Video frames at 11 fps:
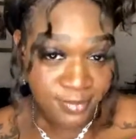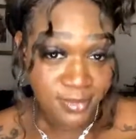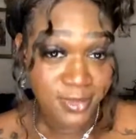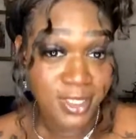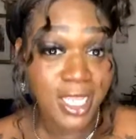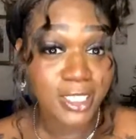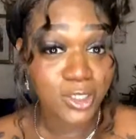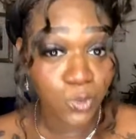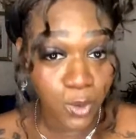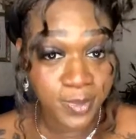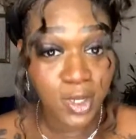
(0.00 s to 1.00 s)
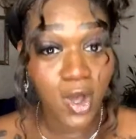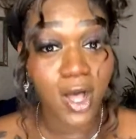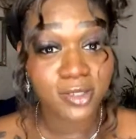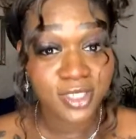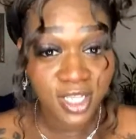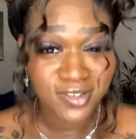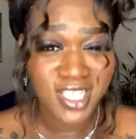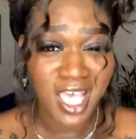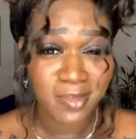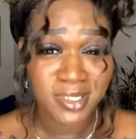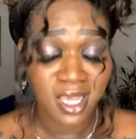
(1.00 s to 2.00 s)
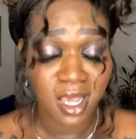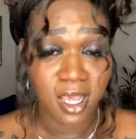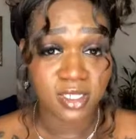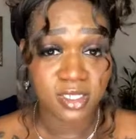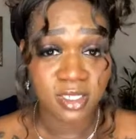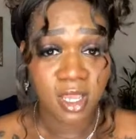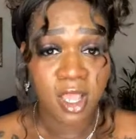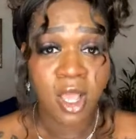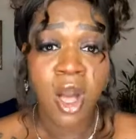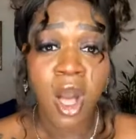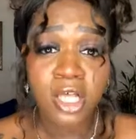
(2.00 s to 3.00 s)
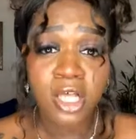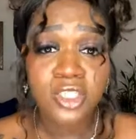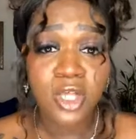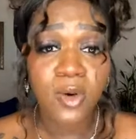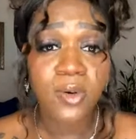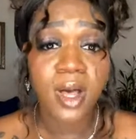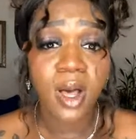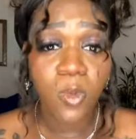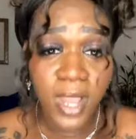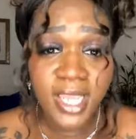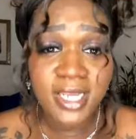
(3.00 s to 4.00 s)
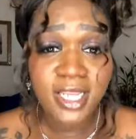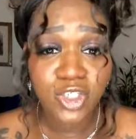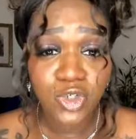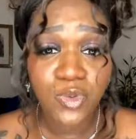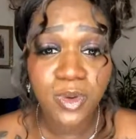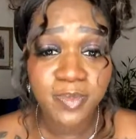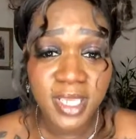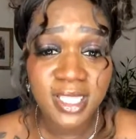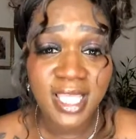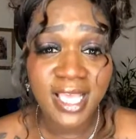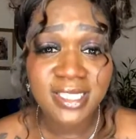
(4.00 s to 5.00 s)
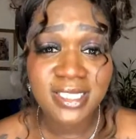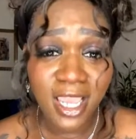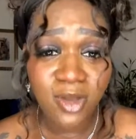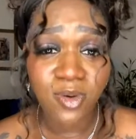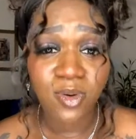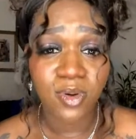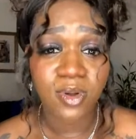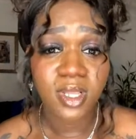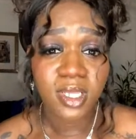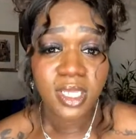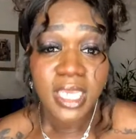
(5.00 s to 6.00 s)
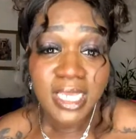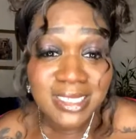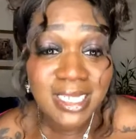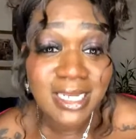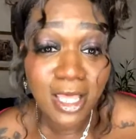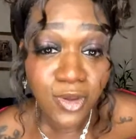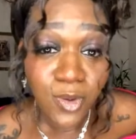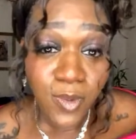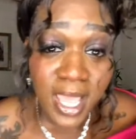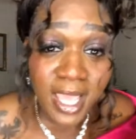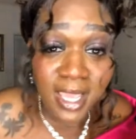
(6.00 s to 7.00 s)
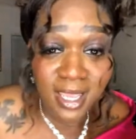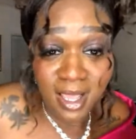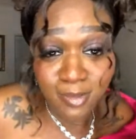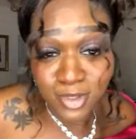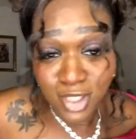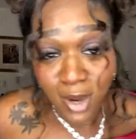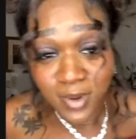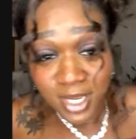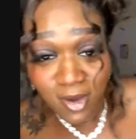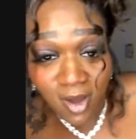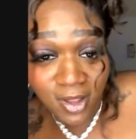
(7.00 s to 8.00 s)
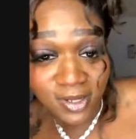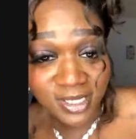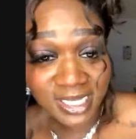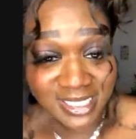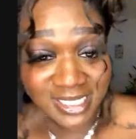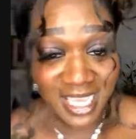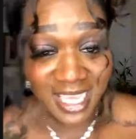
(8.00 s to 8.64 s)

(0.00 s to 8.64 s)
This would be called self-sabotage. Also, a way that you repeat that cycle. It's another way. I'm sorry, y'all. This thing